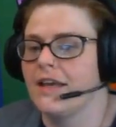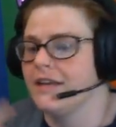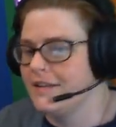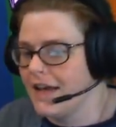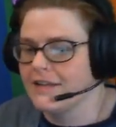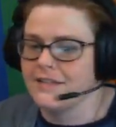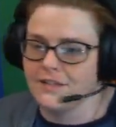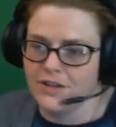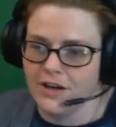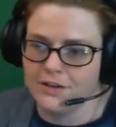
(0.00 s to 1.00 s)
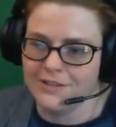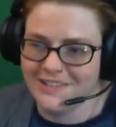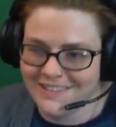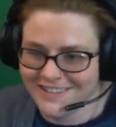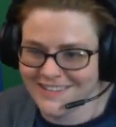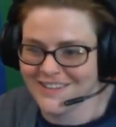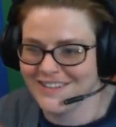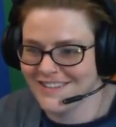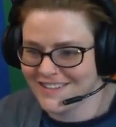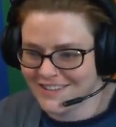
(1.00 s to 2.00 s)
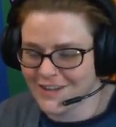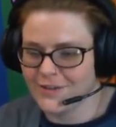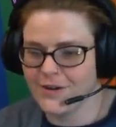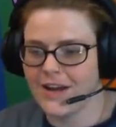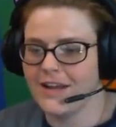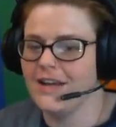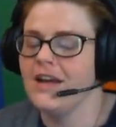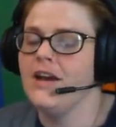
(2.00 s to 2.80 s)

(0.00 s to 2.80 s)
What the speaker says: Yes and no. There's, you got it.